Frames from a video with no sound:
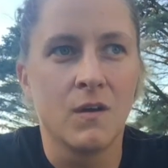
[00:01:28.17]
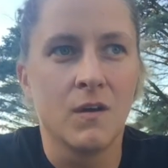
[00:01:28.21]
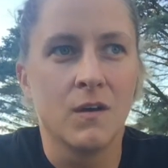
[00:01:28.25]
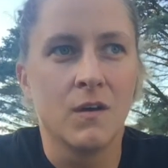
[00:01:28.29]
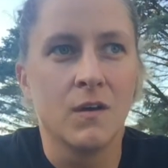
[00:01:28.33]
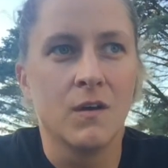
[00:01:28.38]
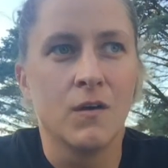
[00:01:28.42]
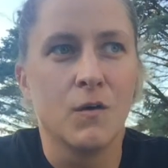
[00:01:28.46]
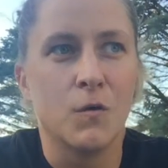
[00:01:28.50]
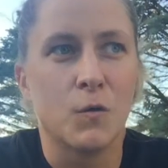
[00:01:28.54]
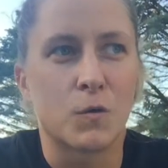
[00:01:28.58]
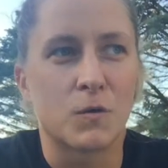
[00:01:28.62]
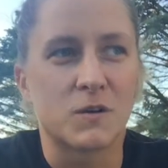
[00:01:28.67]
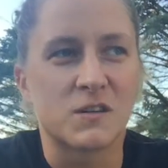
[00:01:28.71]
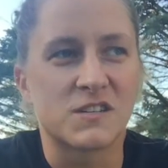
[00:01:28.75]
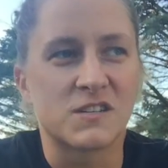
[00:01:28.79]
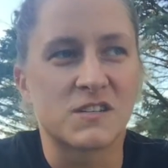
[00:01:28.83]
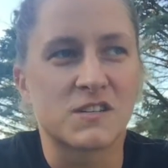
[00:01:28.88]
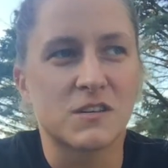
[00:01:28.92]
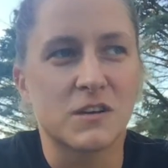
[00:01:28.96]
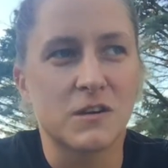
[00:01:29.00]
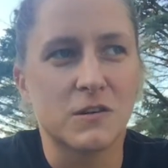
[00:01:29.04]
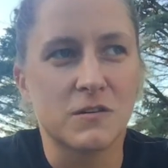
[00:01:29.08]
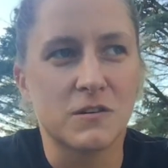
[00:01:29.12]
or
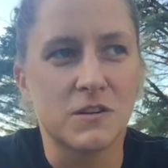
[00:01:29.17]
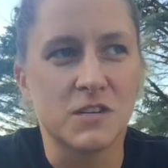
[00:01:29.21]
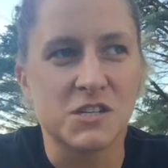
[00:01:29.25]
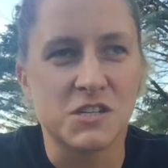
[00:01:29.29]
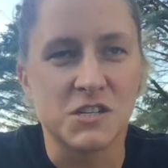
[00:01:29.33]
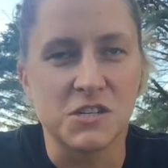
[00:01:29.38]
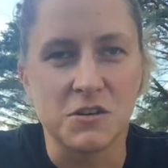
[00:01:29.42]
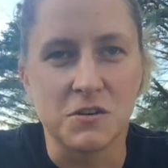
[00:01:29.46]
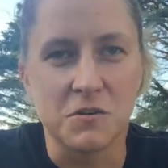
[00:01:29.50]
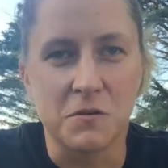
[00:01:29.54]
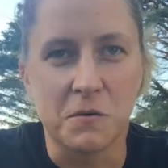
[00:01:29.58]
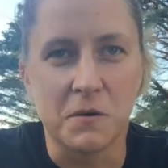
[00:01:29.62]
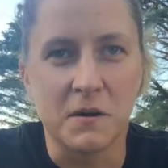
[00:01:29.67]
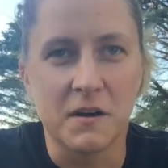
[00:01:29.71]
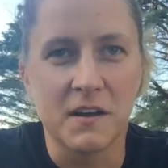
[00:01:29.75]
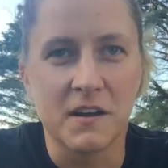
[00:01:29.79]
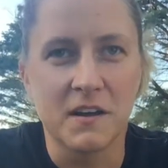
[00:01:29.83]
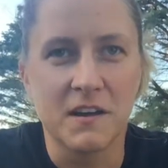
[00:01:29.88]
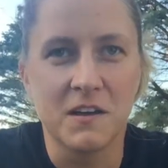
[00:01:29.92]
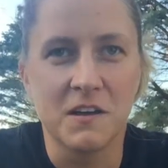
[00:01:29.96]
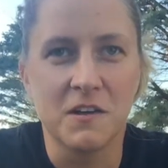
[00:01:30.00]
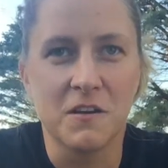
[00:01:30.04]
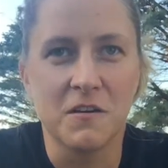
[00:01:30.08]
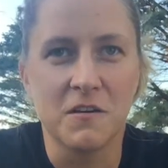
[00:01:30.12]
discourage you
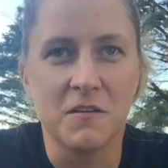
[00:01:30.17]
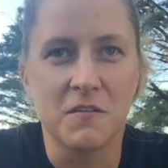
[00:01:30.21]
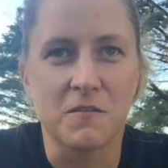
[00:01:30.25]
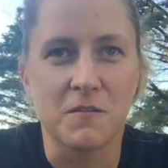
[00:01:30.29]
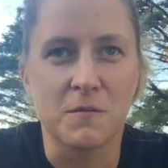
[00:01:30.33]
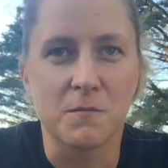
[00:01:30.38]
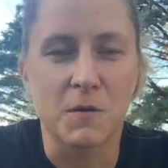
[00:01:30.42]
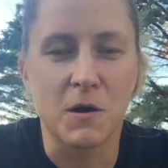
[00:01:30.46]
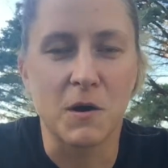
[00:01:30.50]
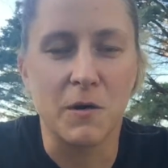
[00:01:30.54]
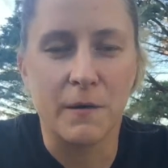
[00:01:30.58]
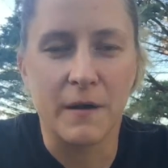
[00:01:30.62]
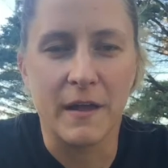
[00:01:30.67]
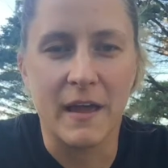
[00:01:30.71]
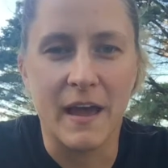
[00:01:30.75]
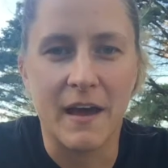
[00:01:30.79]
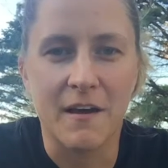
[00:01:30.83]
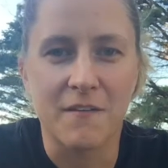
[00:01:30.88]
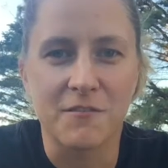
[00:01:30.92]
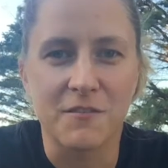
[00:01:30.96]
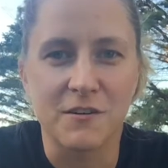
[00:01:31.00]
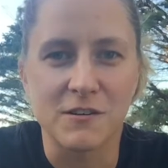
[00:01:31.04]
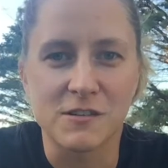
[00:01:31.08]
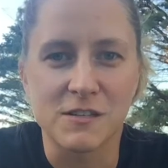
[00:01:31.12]
from going
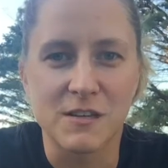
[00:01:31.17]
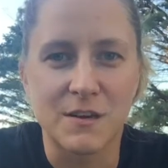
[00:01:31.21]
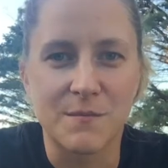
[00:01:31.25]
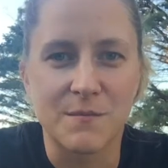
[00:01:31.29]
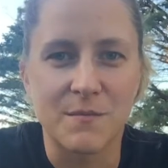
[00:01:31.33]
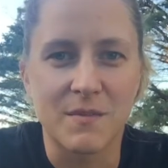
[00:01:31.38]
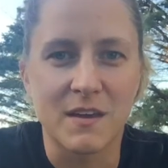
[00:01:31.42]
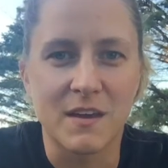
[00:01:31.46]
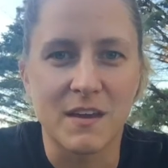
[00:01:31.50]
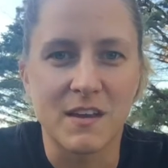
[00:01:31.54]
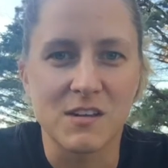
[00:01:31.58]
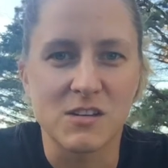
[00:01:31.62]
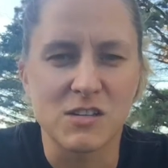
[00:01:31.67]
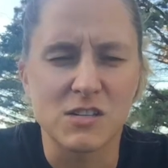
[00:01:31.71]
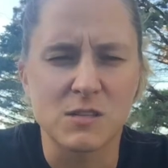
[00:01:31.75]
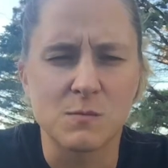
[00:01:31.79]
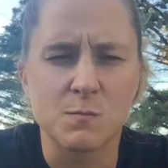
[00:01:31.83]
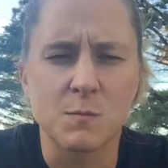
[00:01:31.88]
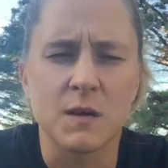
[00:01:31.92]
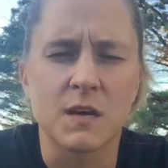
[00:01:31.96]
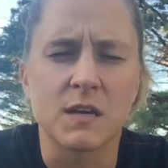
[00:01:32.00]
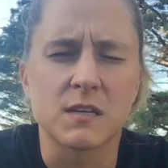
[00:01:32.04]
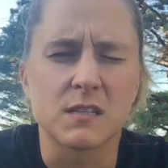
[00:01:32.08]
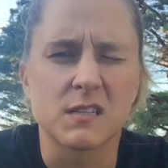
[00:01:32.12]
after something just
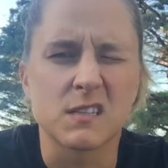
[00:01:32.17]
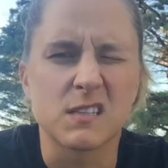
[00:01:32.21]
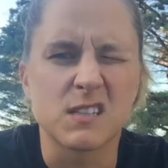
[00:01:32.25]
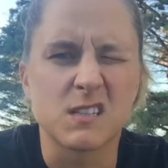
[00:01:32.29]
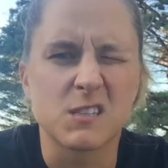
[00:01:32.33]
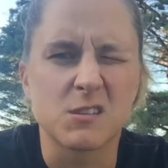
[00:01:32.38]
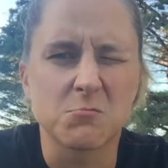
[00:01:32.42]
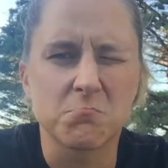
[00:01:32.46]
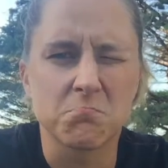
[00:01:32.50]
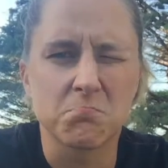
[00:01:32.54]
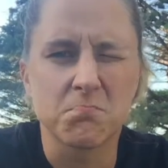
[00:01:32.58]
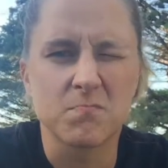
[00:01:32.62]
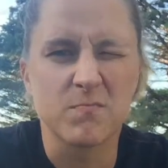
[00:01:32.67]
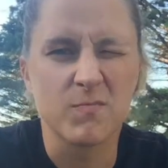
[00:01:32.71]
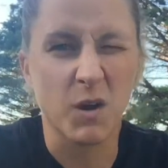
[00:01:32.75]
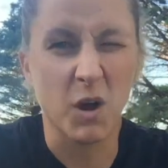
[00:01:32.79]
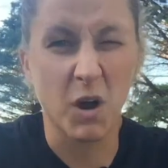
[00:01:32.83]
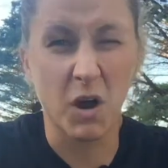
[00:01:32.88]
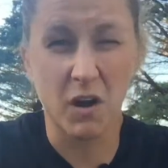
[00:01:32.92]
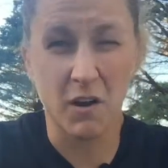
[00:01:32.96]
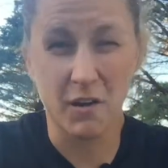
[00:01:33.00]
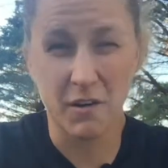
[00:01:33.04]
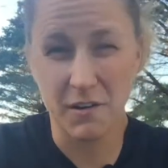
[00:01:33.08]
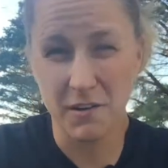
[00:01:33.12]
because it's
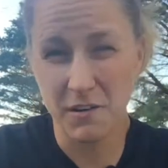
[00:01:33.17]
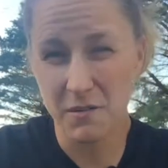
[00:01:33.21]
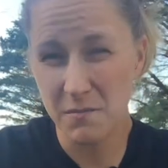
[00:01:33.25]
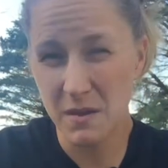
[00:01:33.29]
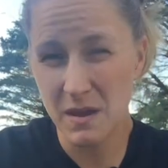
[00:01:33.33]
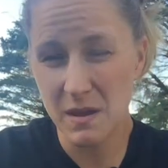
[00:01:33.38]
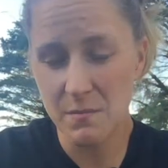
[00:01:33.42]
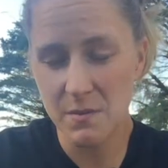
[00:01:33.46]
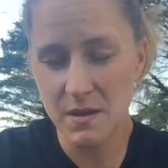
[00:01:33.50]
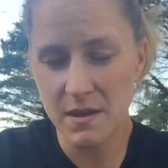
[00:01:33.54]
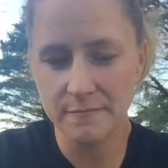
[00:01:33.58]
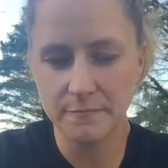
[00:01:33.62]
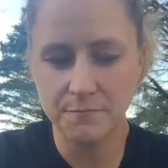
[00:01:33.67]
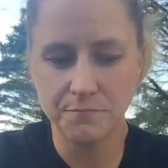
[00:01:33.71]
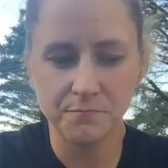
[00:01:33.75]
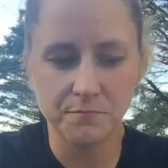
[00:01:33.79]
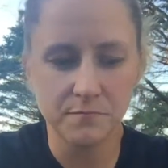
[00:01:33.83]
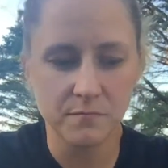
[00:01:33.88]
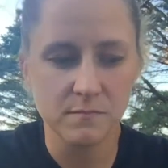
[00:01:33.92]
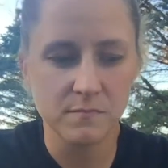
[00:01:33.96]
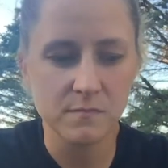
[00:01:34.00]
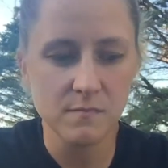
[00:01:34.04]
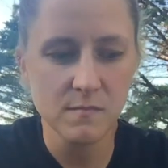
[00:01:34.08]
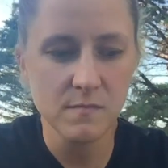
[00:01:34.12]
hard, maybe.
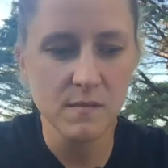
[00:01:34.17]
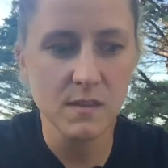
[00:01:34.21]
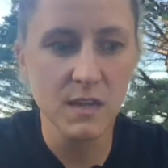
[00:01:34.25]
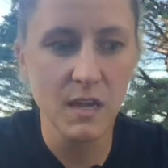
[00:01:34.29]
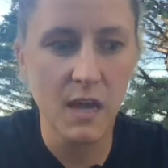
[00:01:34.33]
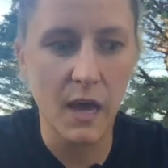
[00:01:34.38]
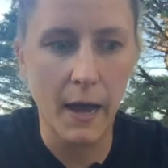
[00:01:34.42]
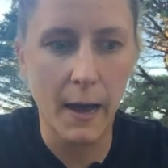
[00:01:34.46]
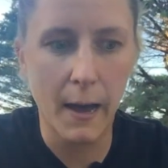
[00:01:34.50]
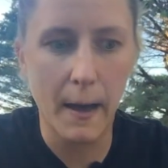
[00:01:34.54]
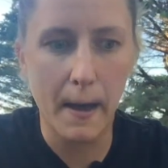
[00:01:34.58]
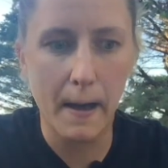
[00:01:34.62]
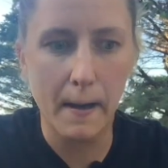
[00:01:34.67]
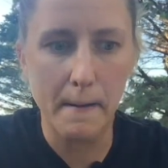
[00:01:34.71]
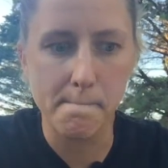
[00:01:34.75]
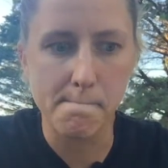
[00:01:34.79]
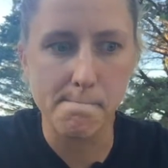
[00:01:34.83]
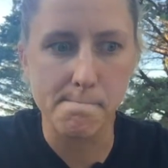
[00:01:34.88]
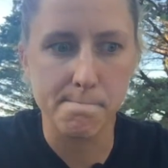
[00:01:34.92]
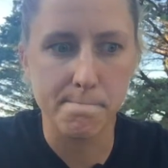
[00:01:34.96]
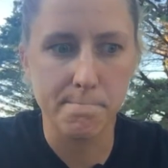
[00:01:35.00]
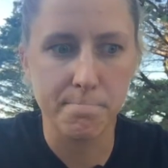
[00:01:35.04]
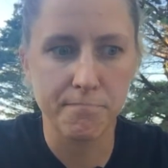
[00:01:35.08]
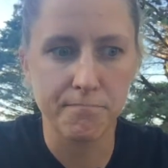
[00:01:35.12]

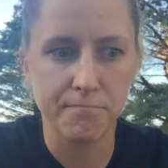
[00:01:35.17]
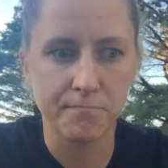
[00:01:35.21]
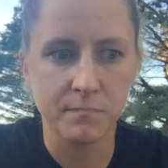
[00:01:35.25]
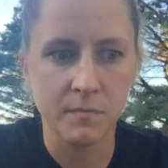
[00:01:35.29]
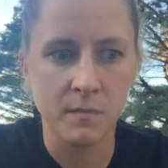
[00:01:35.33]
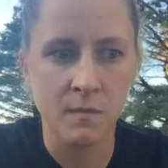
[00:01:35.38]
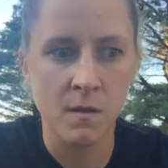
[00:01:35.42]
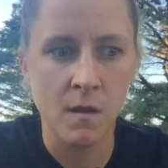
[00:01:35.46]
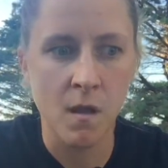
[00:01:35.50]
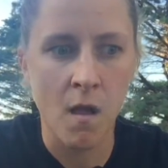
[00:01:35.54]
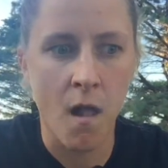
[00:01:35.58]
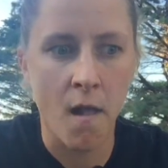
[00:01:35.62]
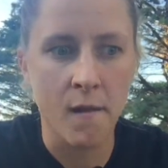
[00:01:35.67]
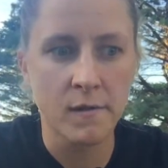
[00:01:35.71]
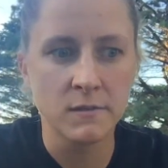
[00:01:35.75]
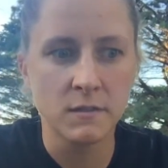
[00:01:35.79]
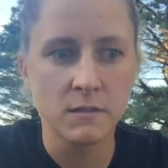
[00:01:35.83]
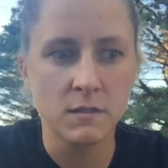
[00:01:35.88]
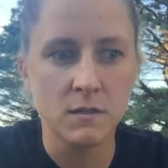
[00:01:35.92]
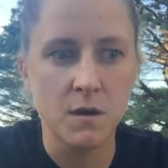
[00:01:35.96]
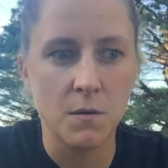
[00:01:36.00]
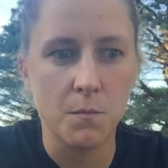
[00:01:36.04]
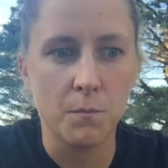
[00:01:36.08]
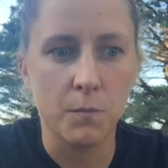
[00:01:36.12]

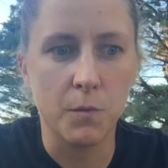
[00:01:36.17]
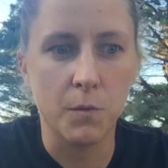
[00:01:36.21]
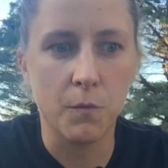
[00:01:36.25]
But